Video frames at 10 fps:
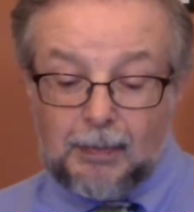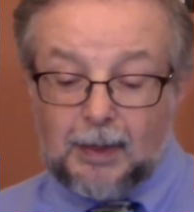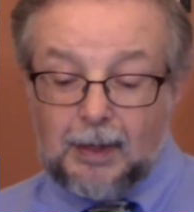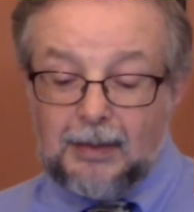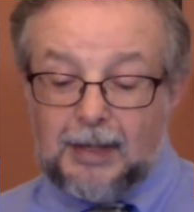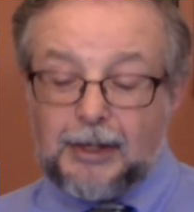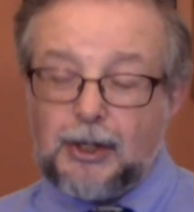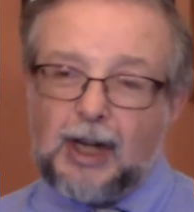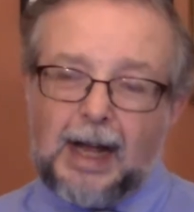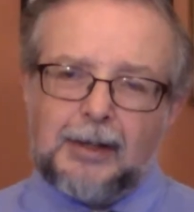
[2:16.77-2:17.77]
that
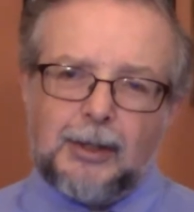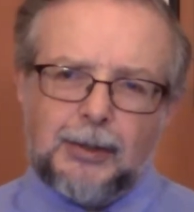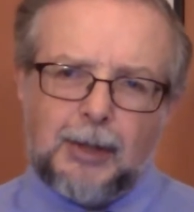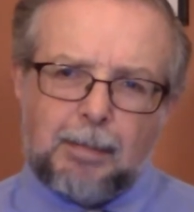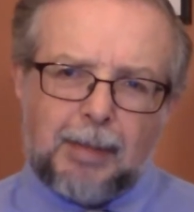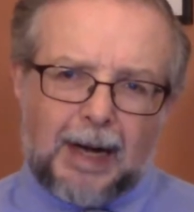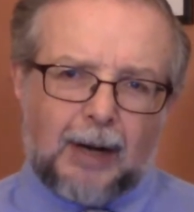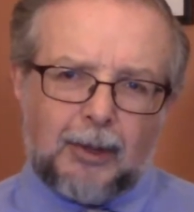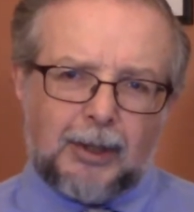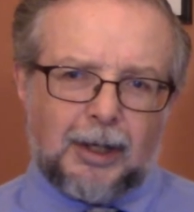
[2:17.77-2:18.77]
channeled the
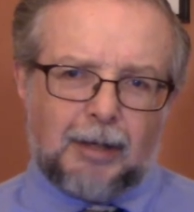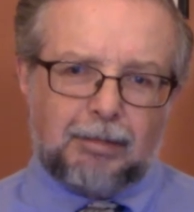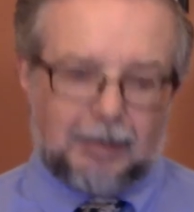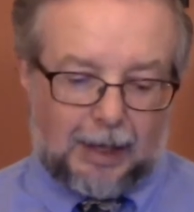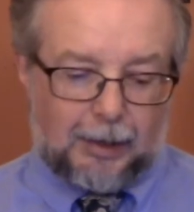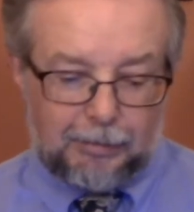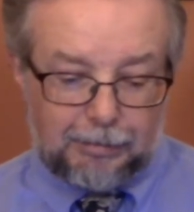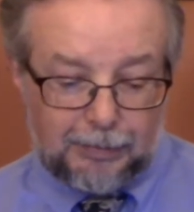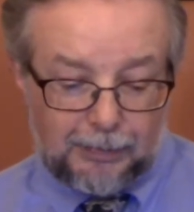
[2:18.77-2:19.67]
power of love.